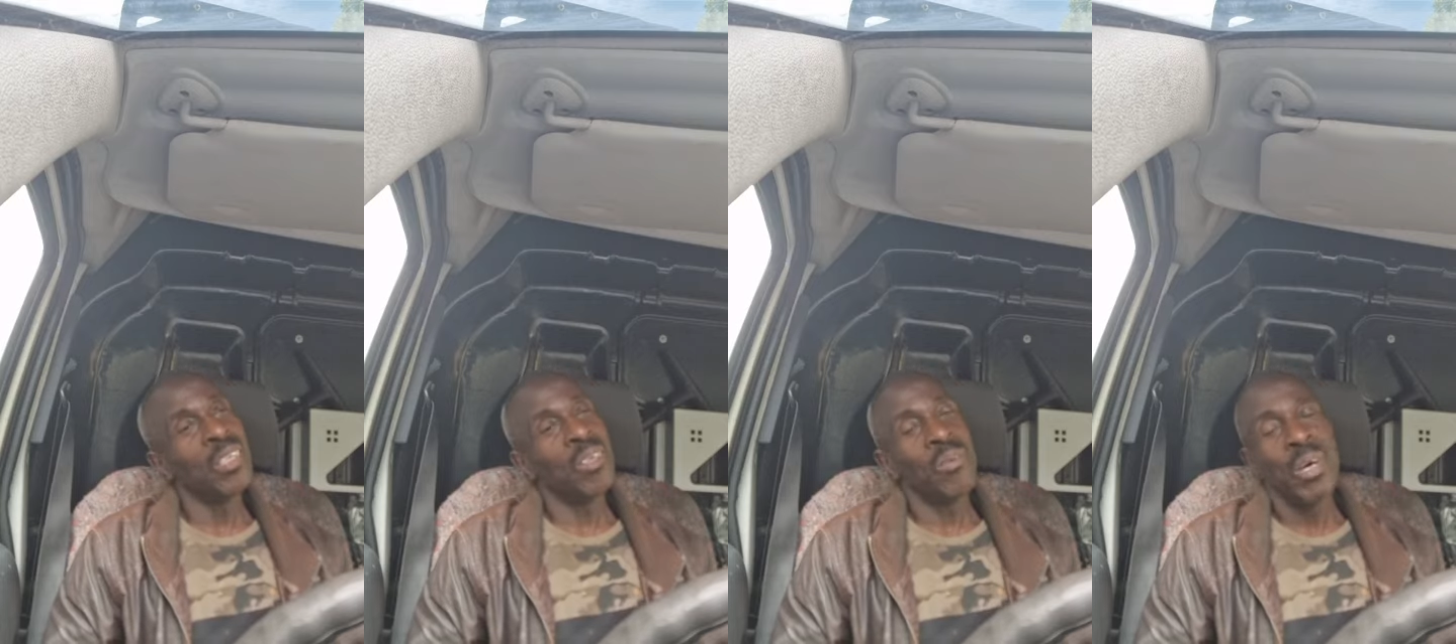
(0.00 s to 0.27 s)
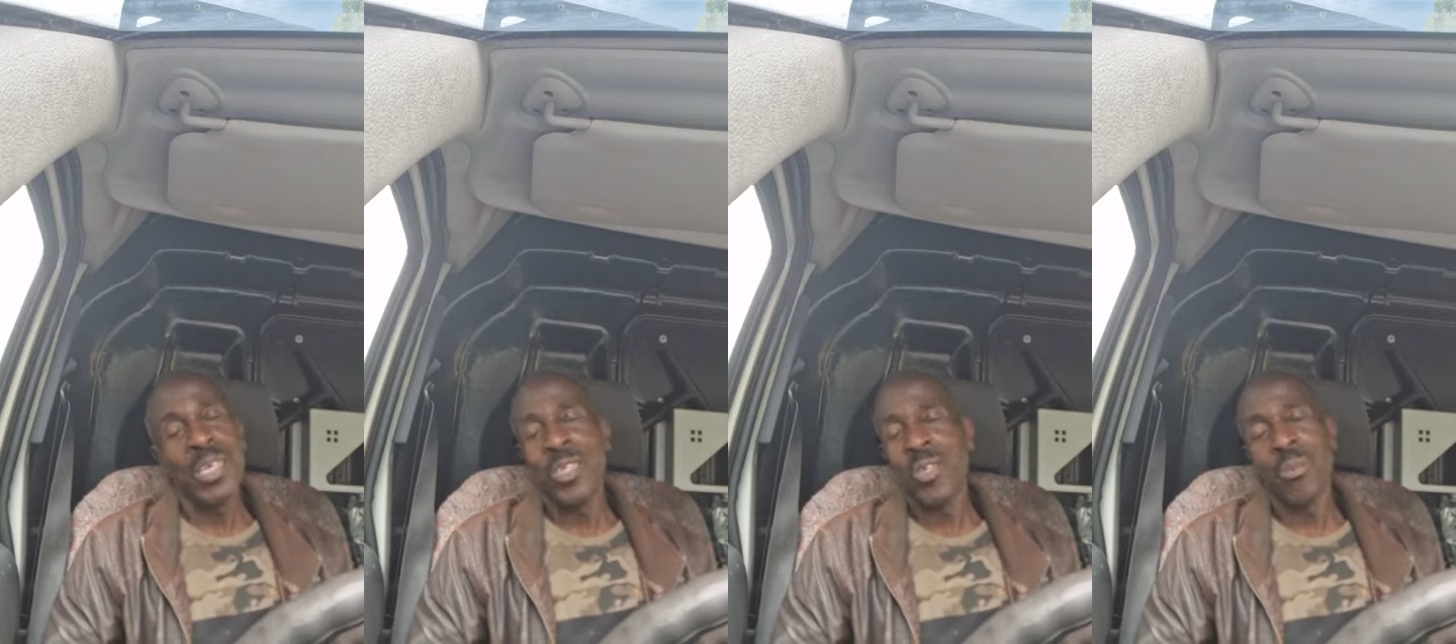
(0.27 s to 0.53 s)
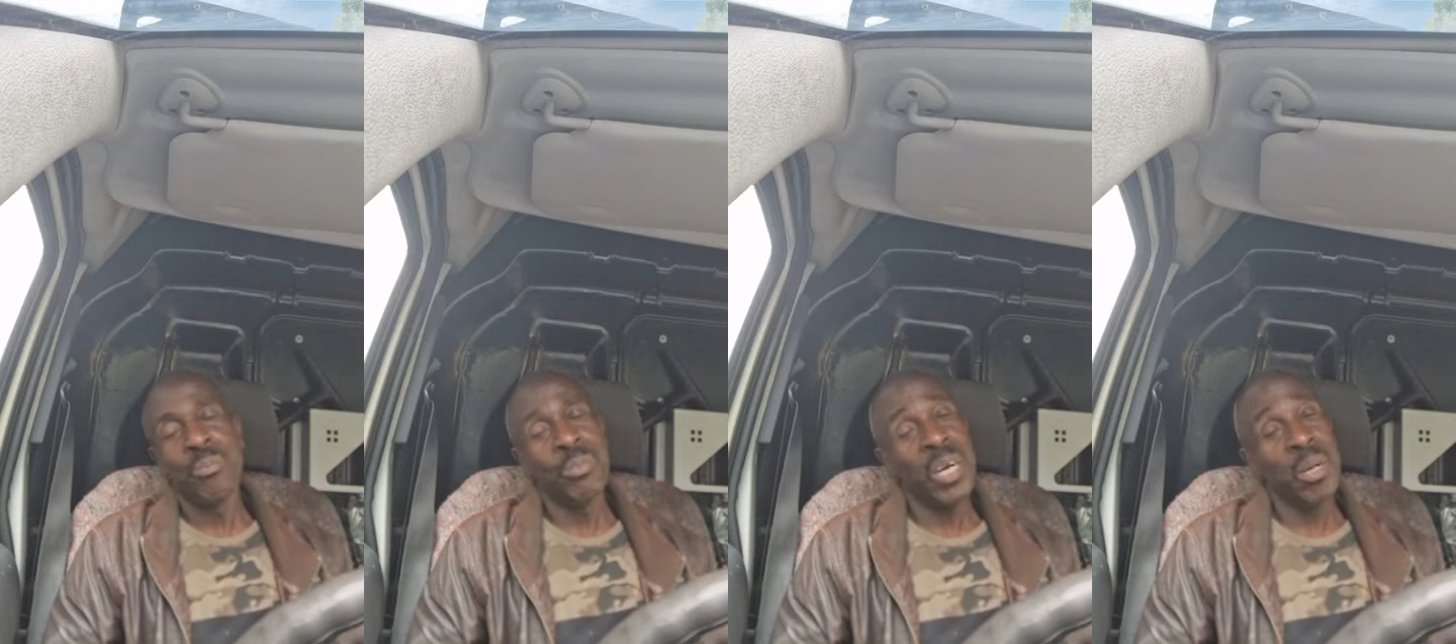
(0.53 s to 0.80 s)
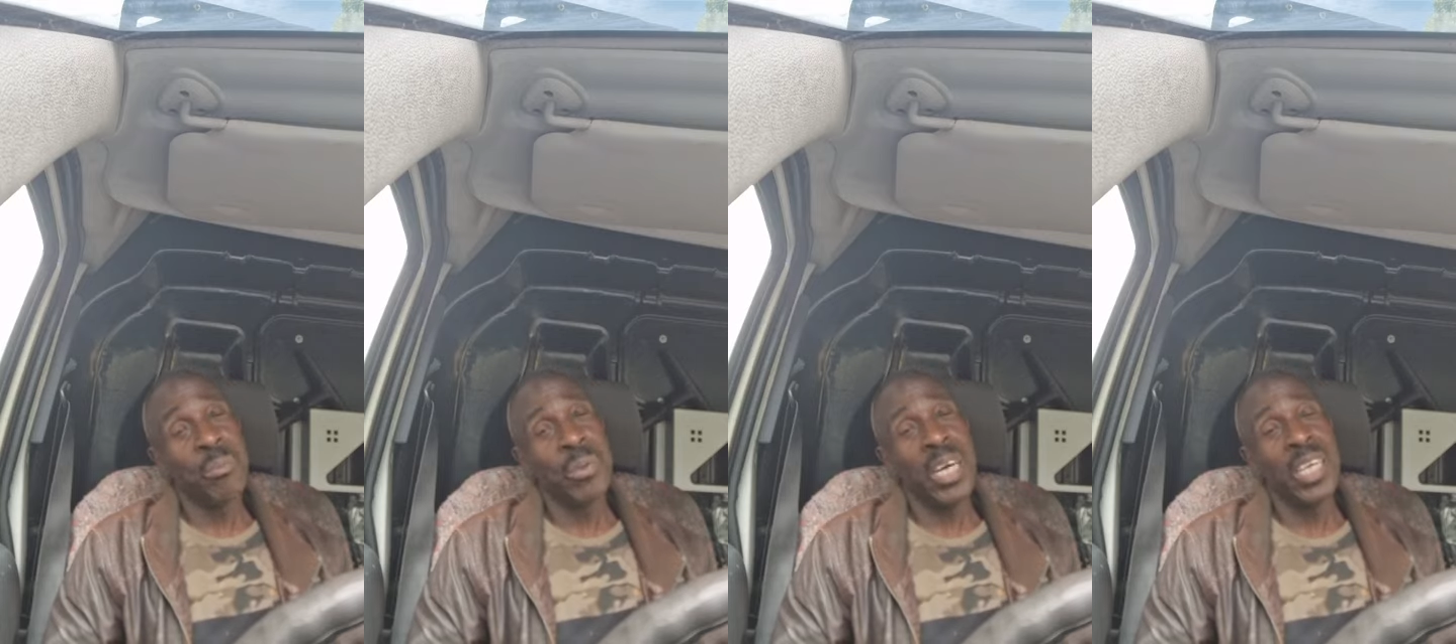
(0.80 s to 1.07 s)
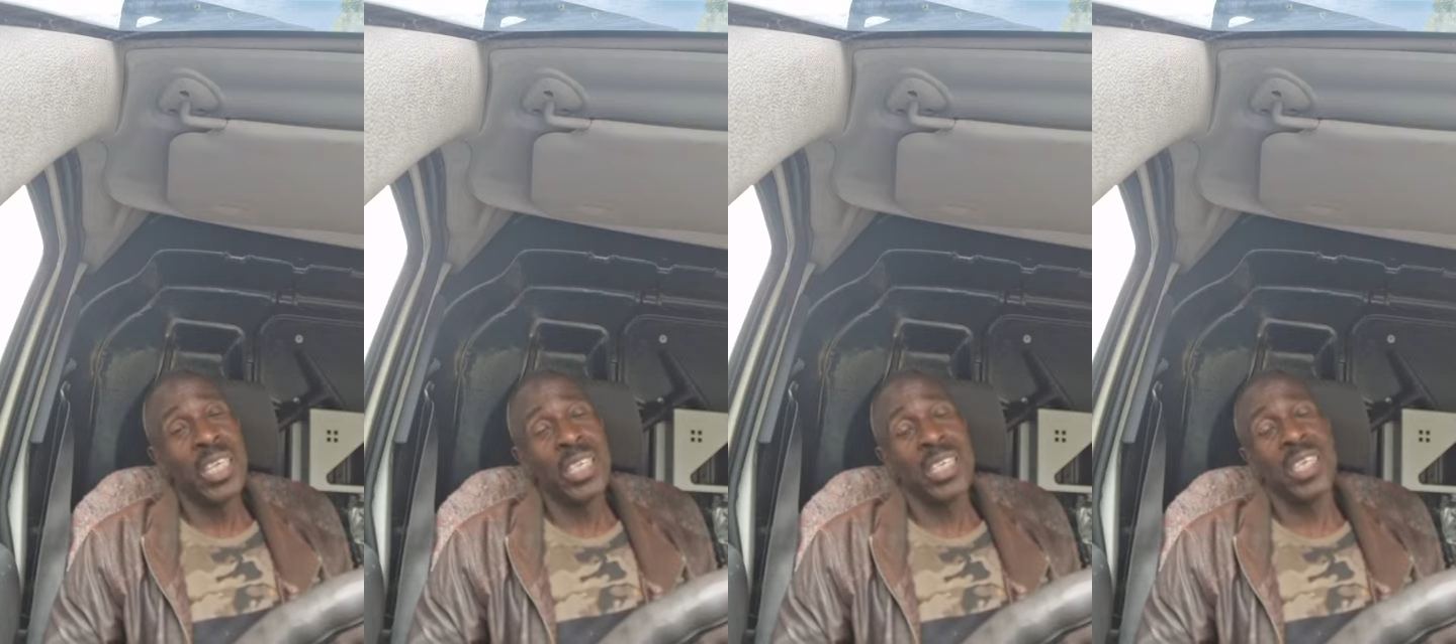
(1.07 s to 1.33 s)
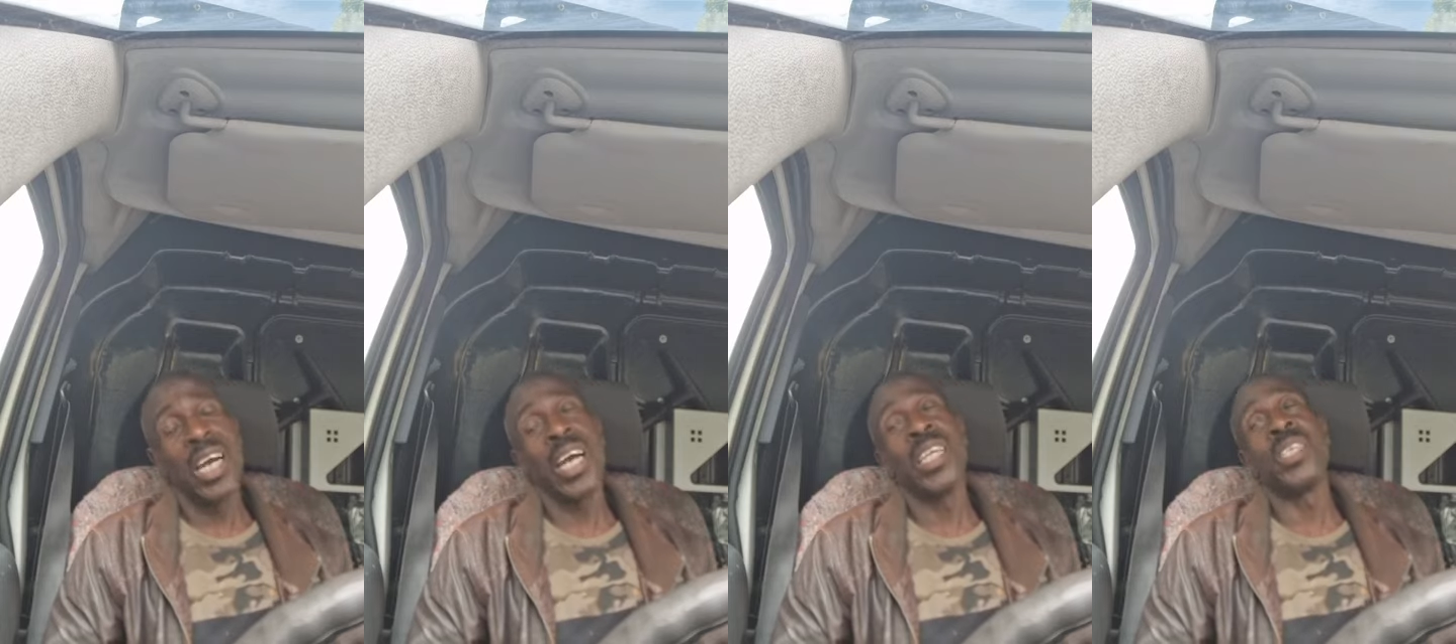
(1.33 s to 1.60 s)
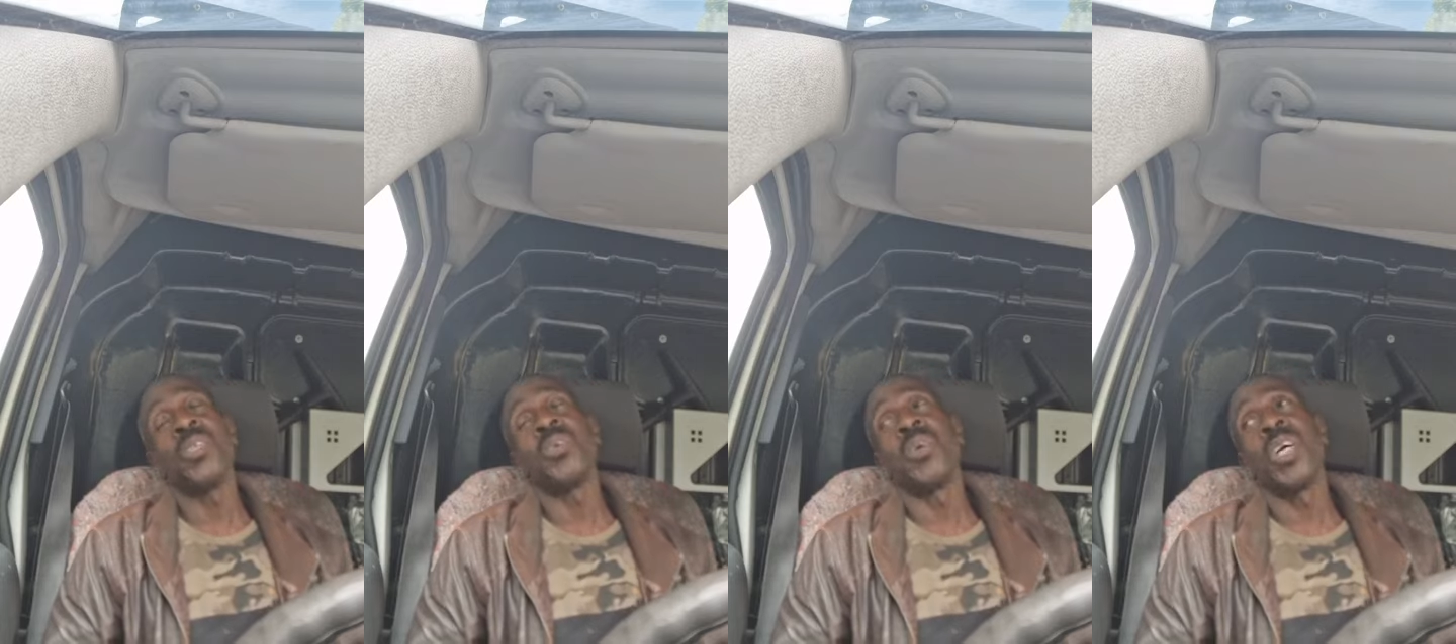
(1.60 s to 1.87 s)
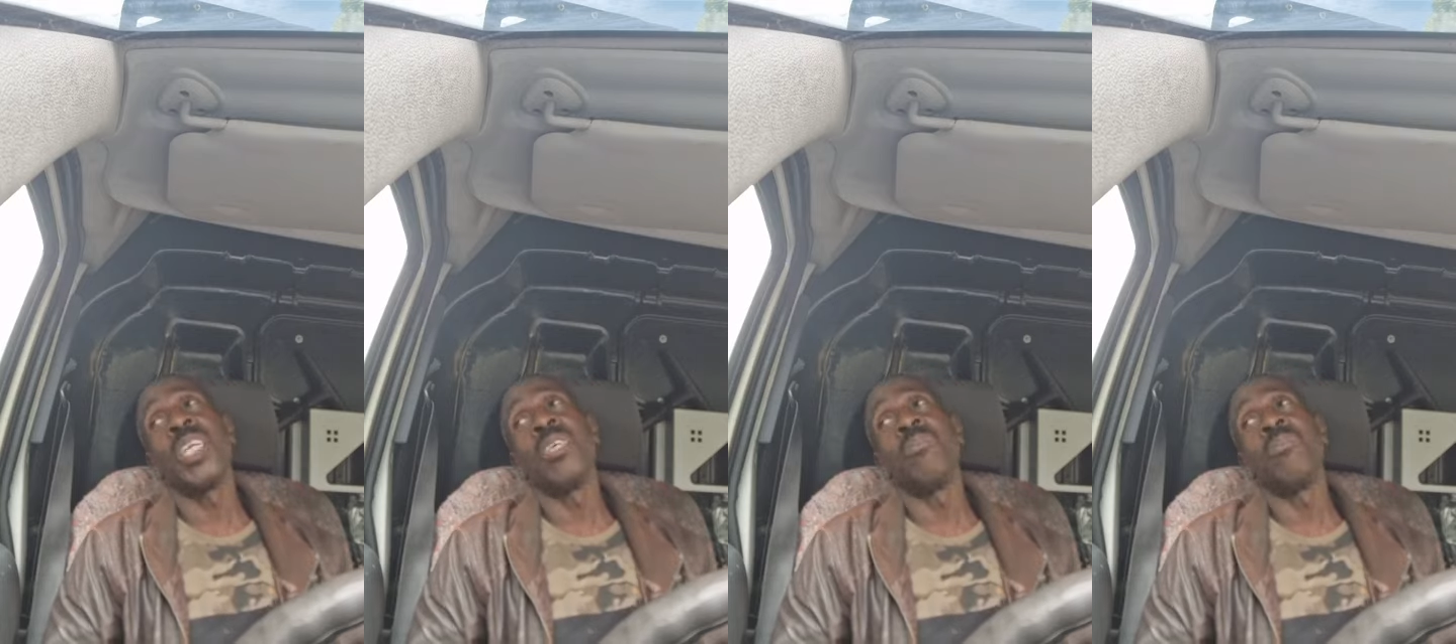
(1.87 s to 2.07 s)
If I jump on bike, I tore